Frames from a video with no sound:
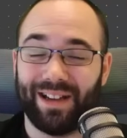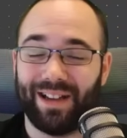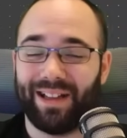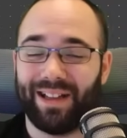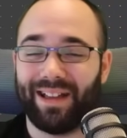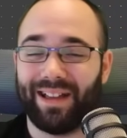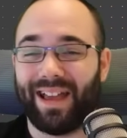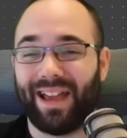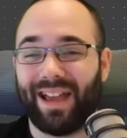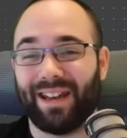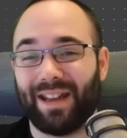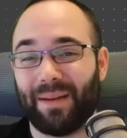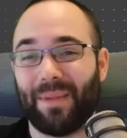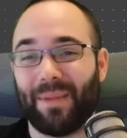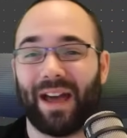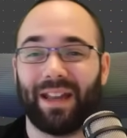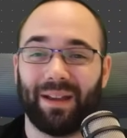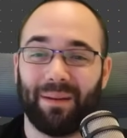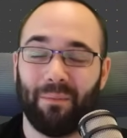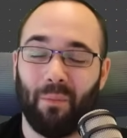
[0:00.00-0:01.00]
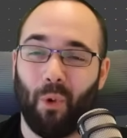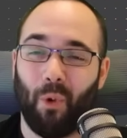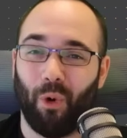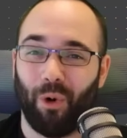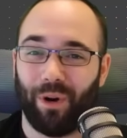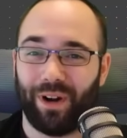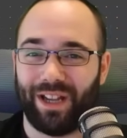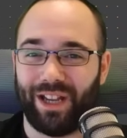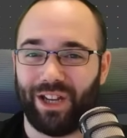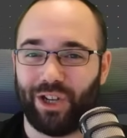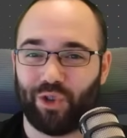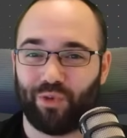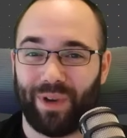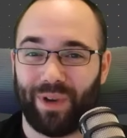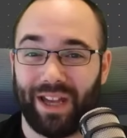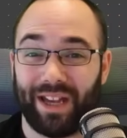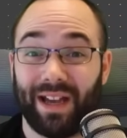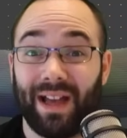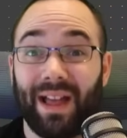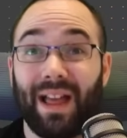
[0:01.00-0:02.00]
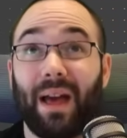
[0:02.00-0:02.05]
uh, and I'm adding more each week.